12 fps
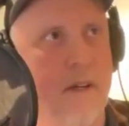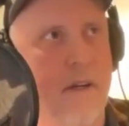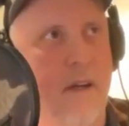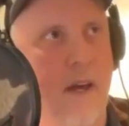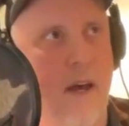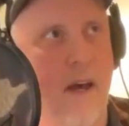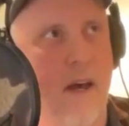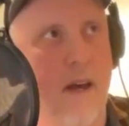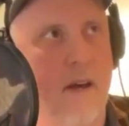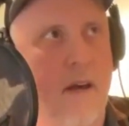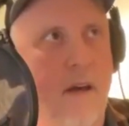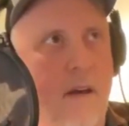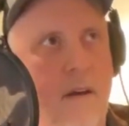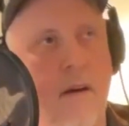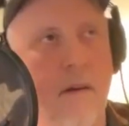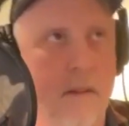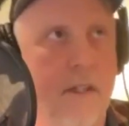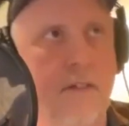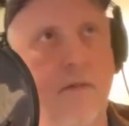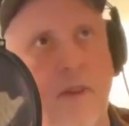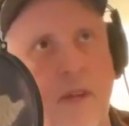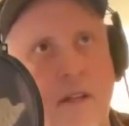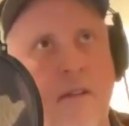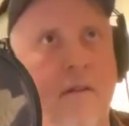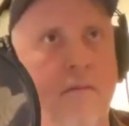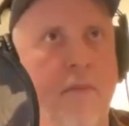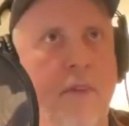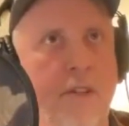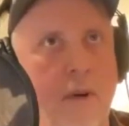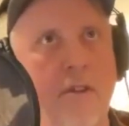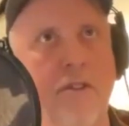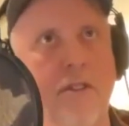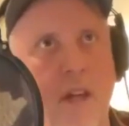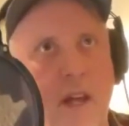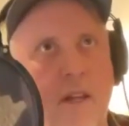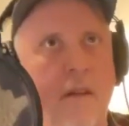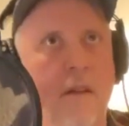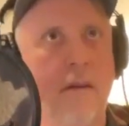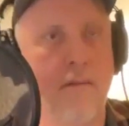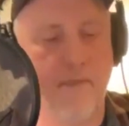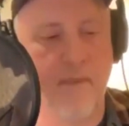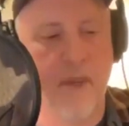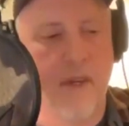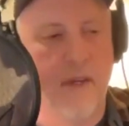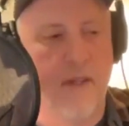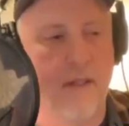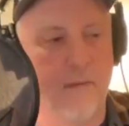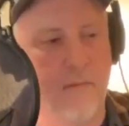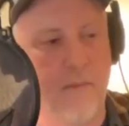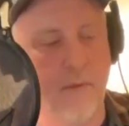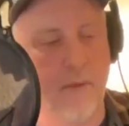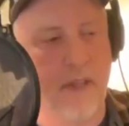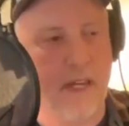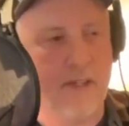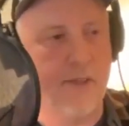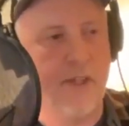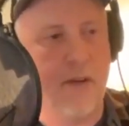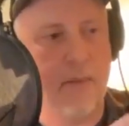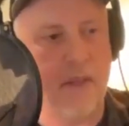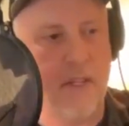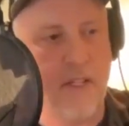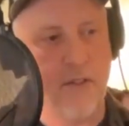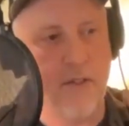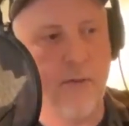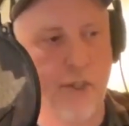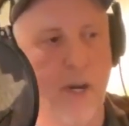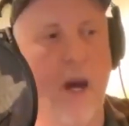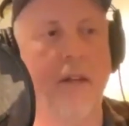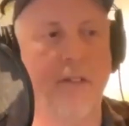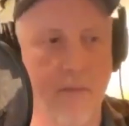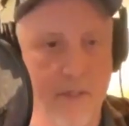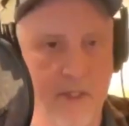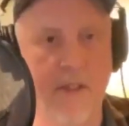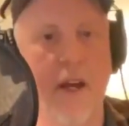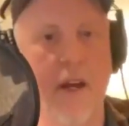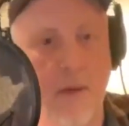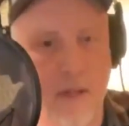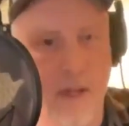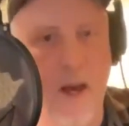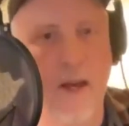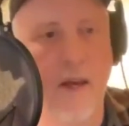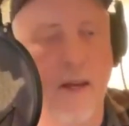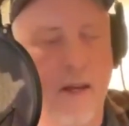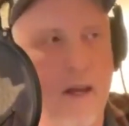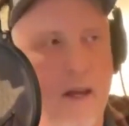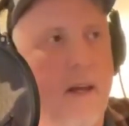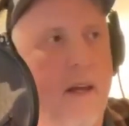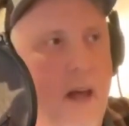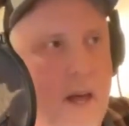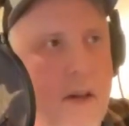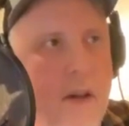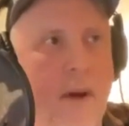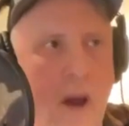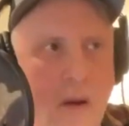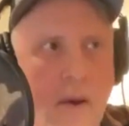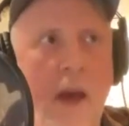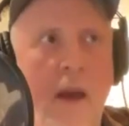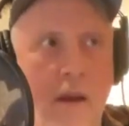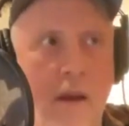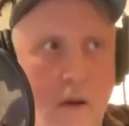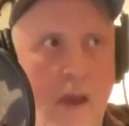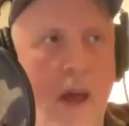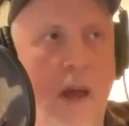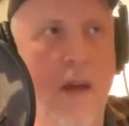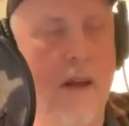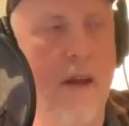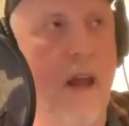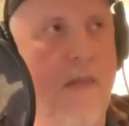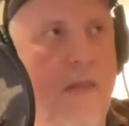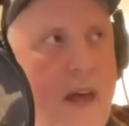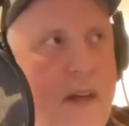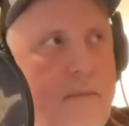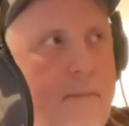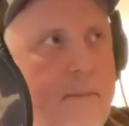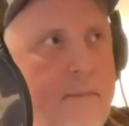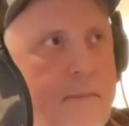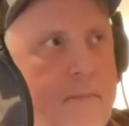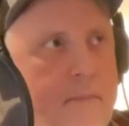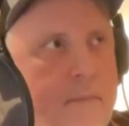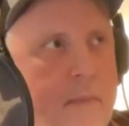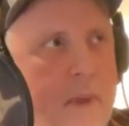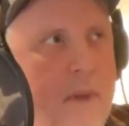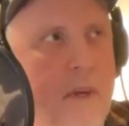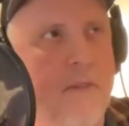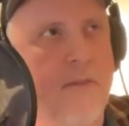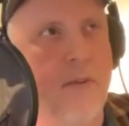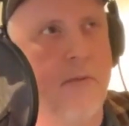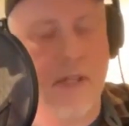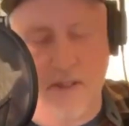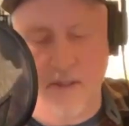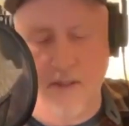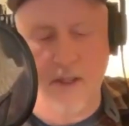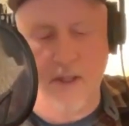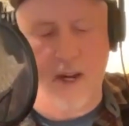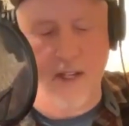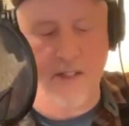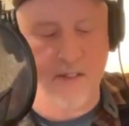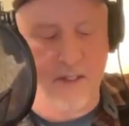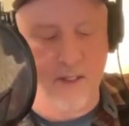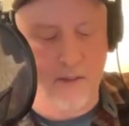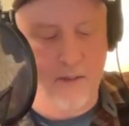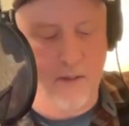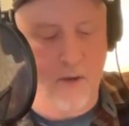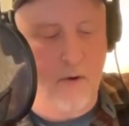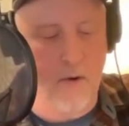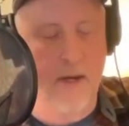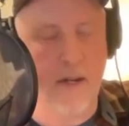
Did you understand the relationship in these two shots? And we just kind of went, yeah. And then he went, okay. And then for reasons that I still don't quite